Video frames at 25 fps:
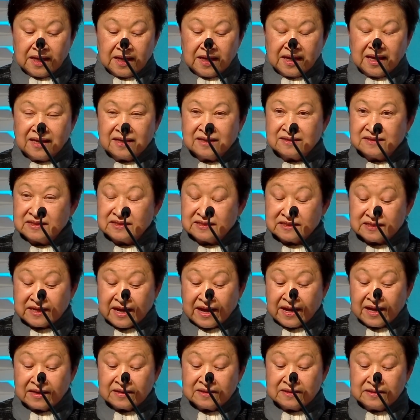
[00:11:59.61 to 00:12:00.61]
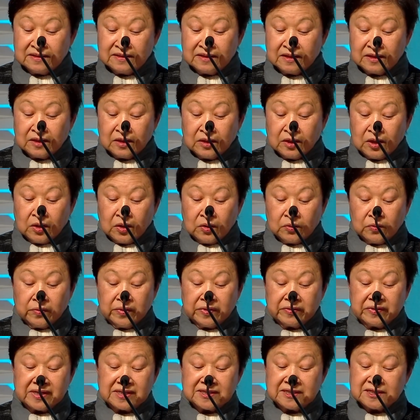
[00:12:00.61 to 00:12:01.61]
Instead, we
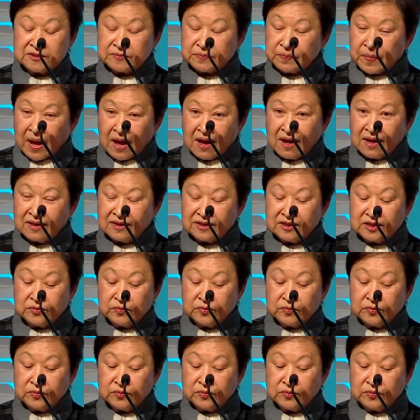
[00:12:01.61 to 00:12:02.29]
respond